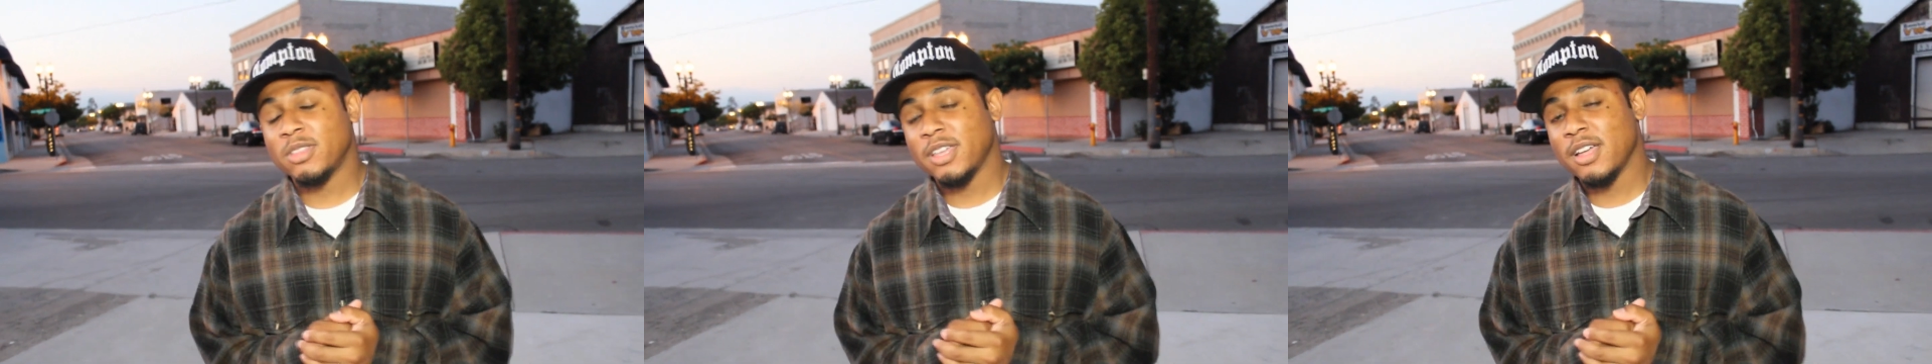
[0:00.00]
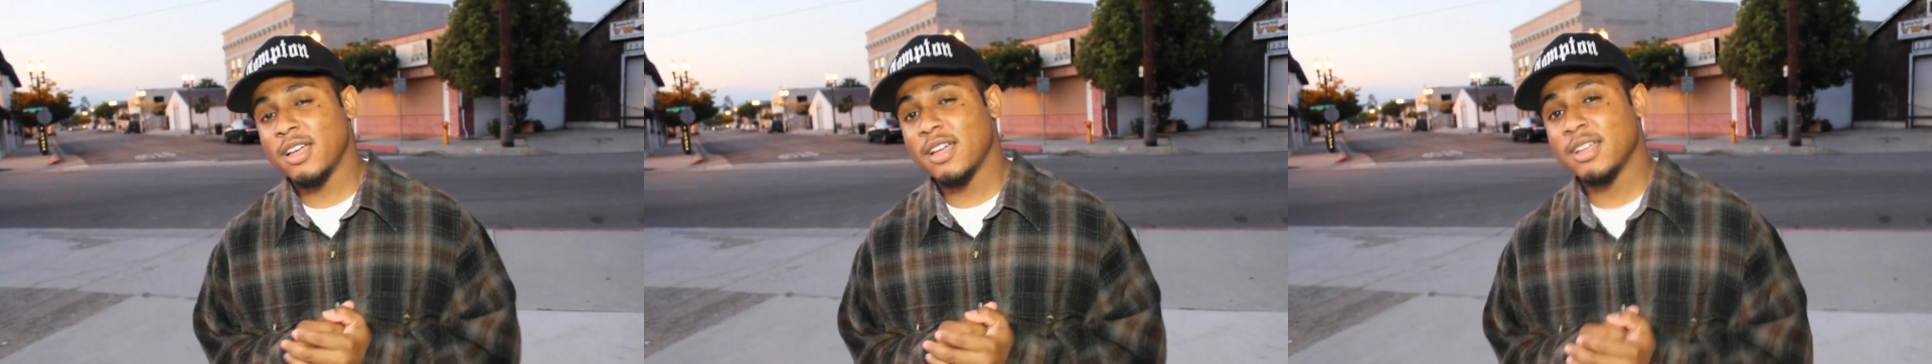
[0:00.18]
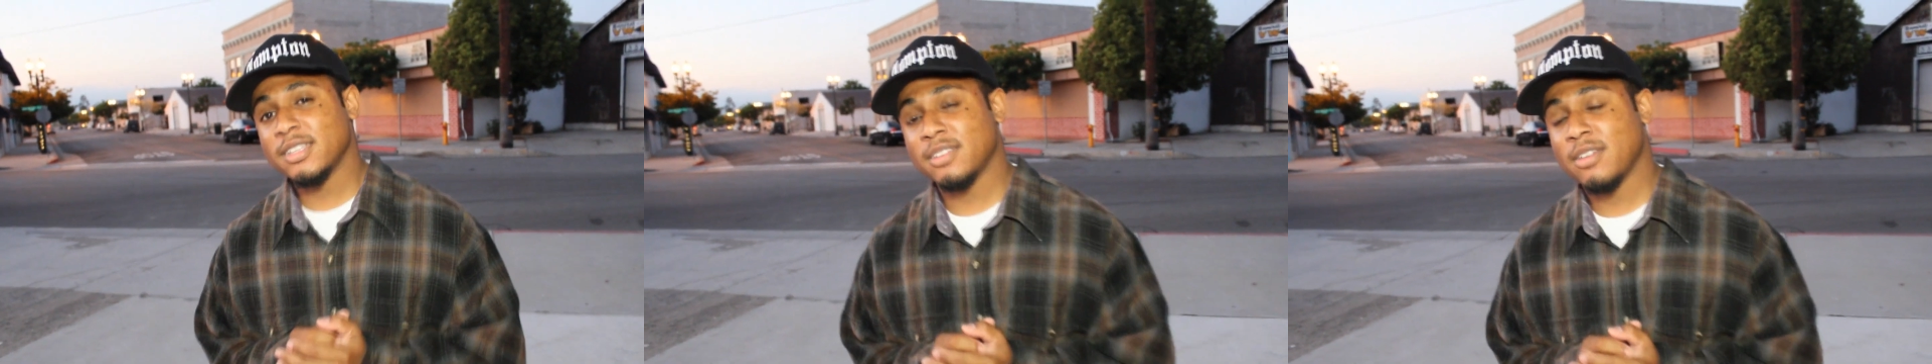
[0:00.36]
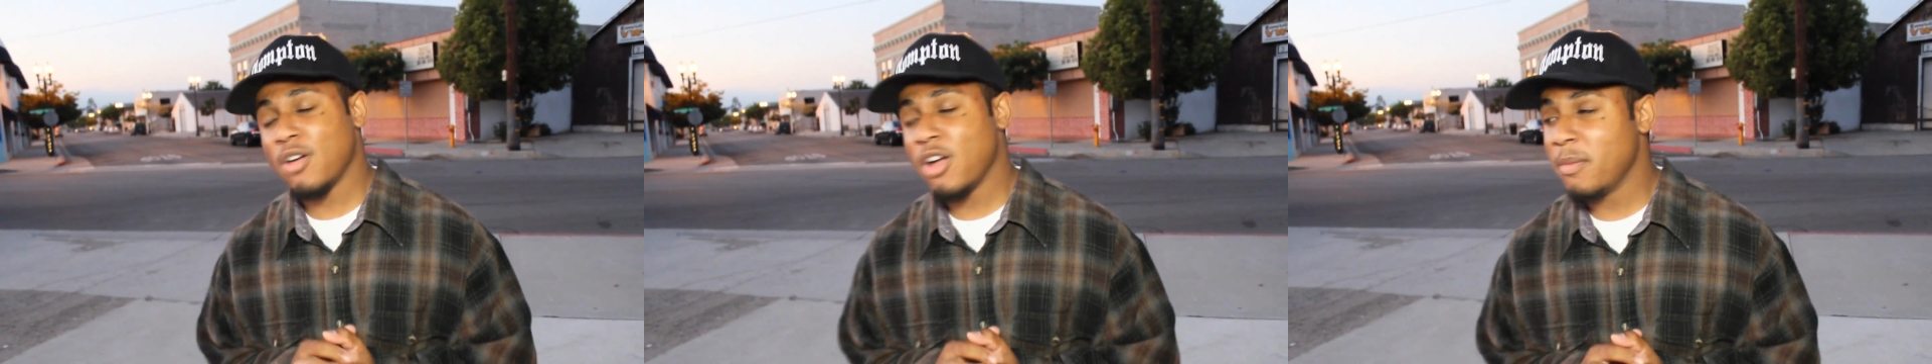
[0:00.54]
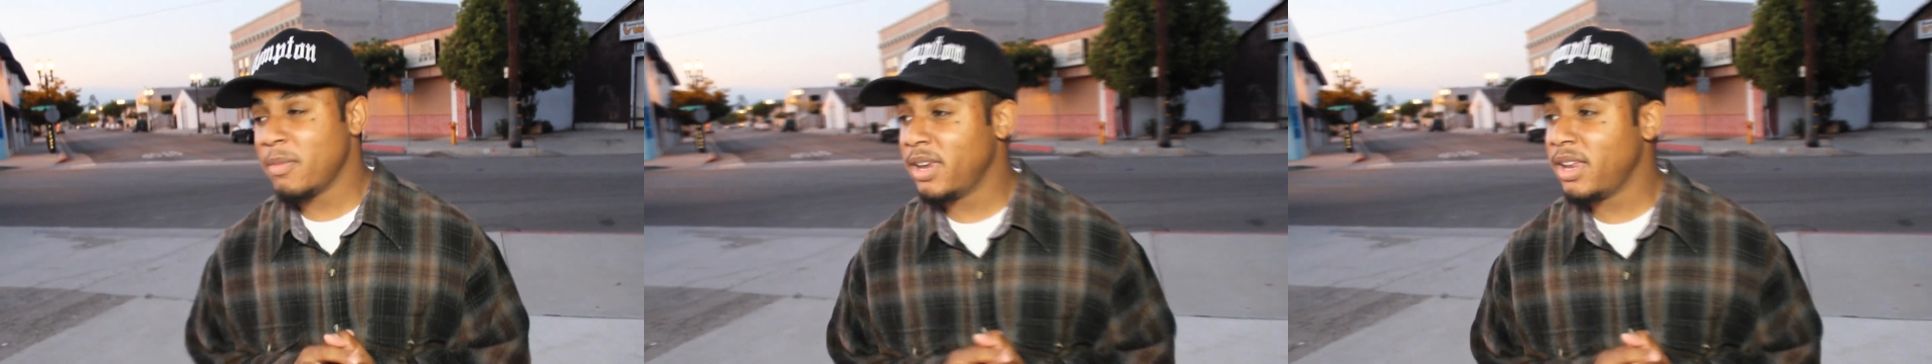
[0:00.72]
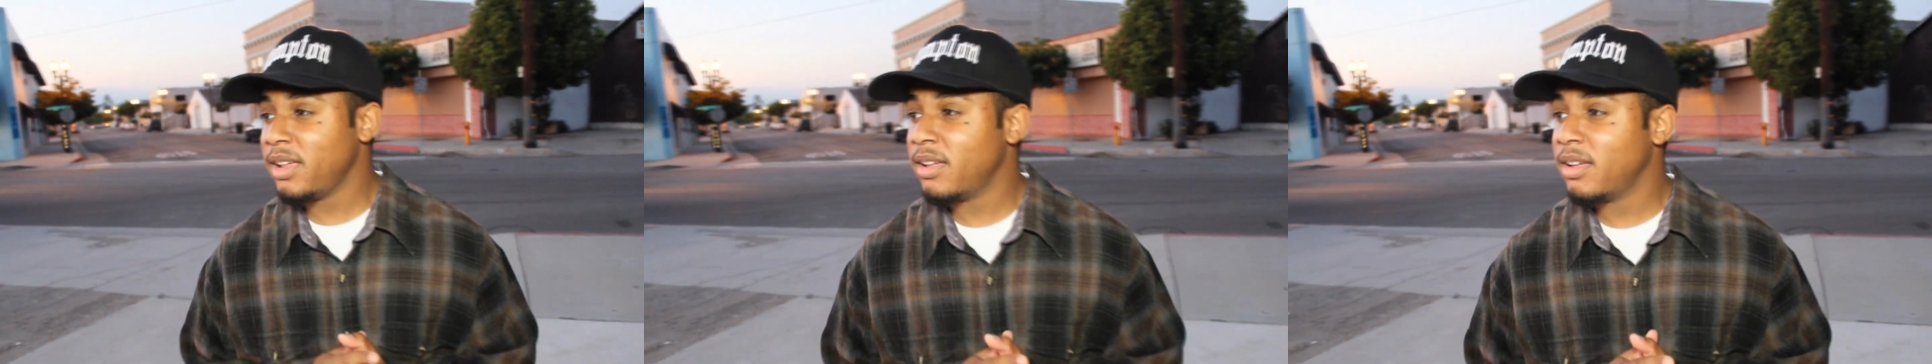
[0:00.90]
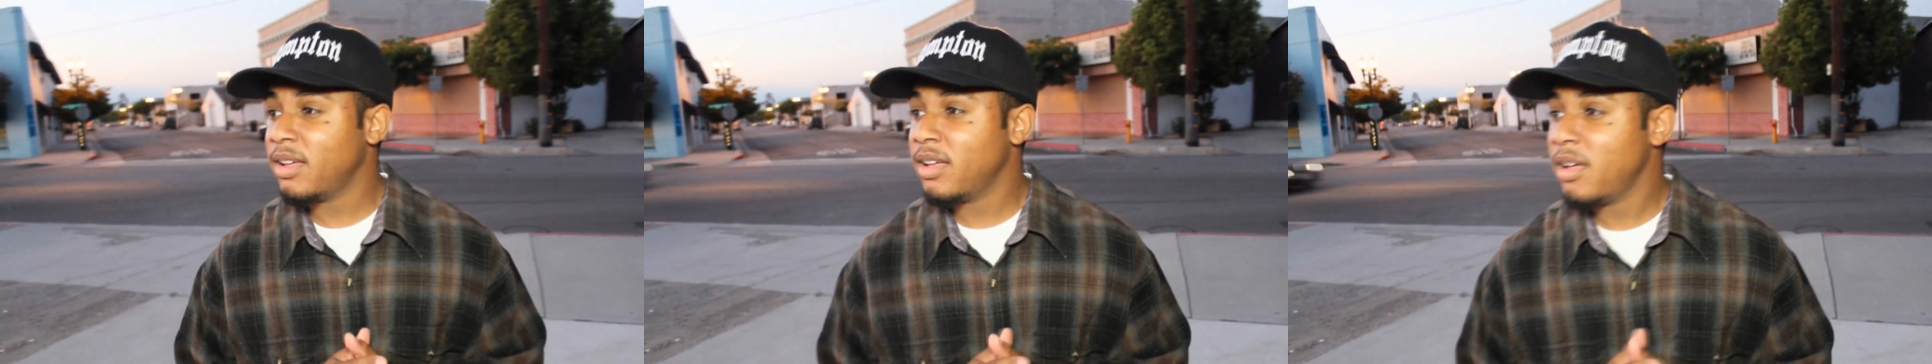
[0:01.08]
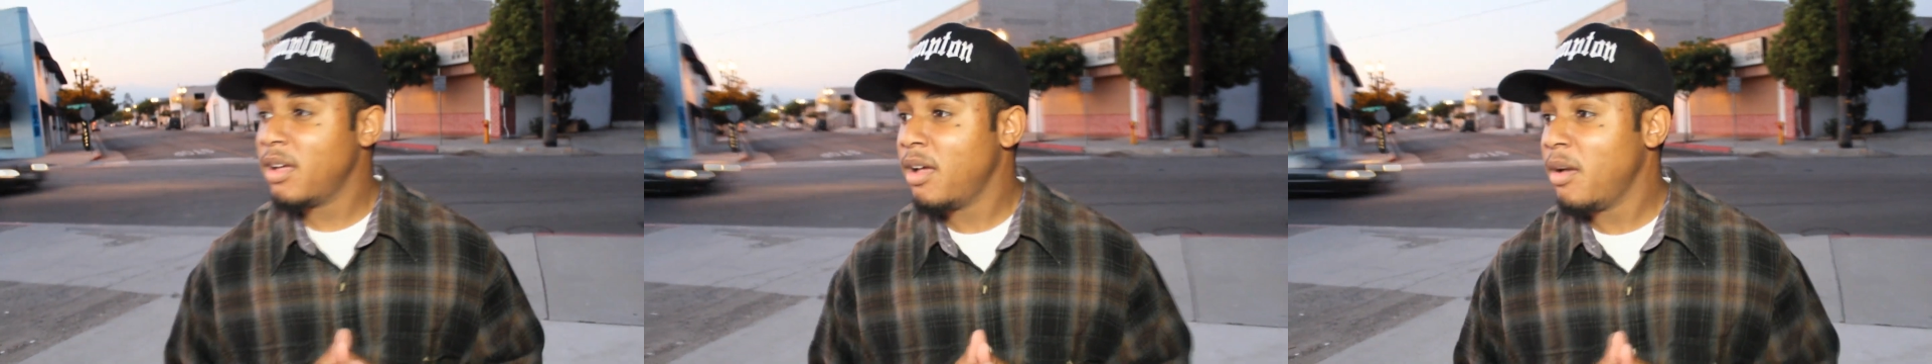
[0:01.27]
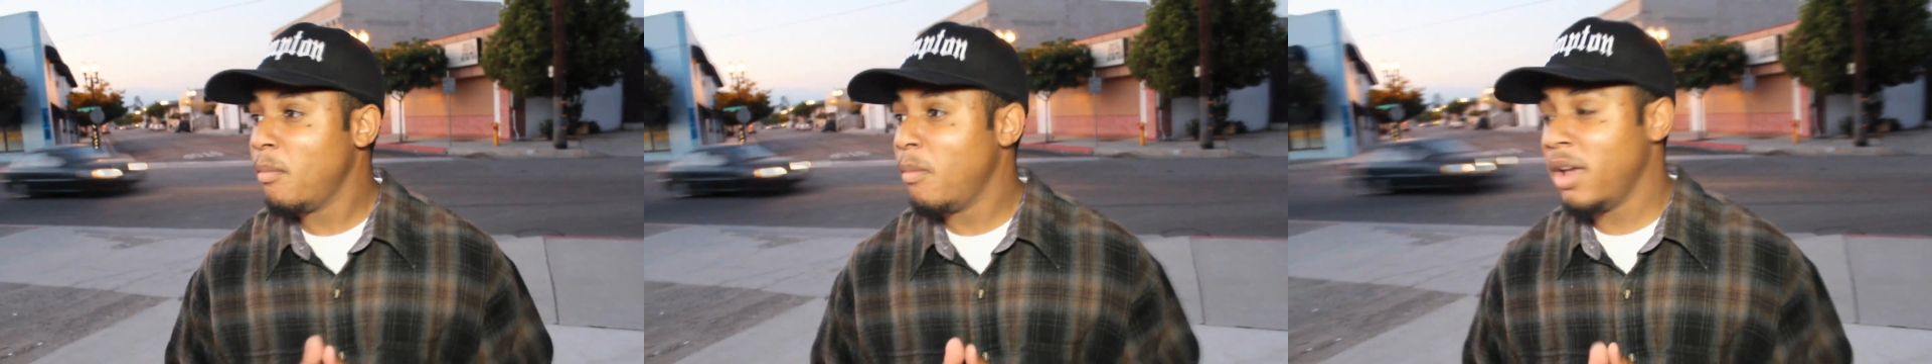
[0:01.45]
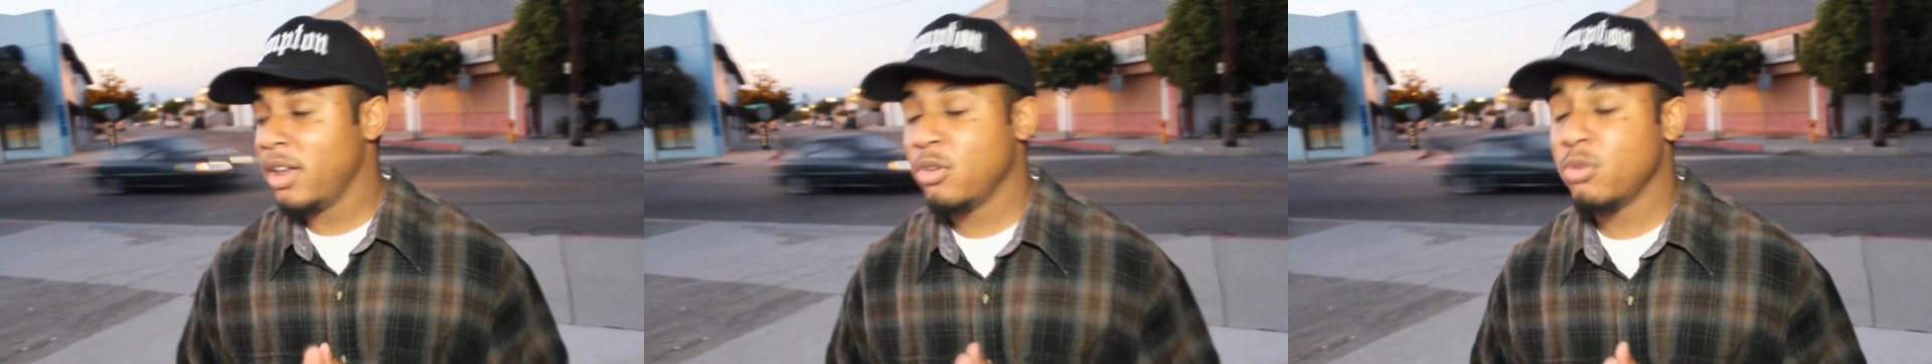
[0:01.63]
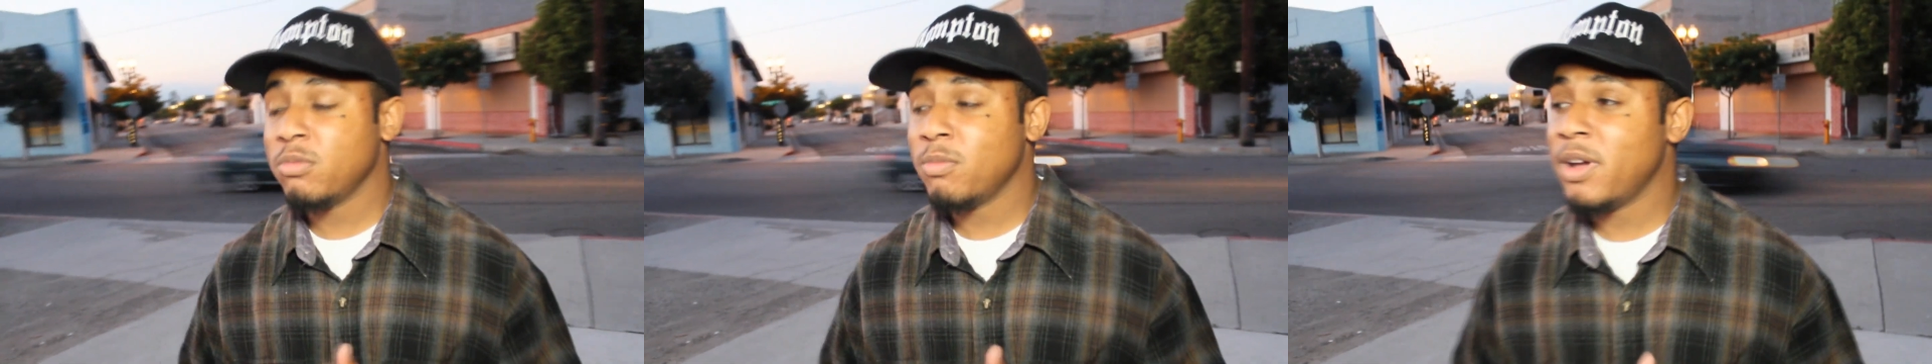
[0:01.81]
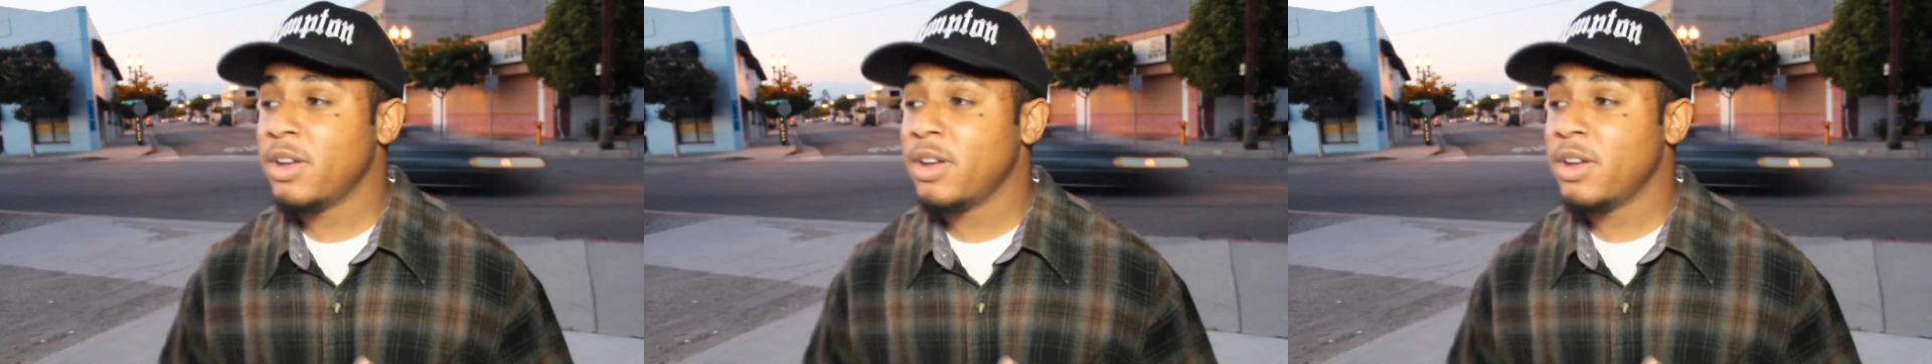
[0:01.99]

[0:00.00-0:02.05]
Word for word: Thugs-n-Harmony, my, new,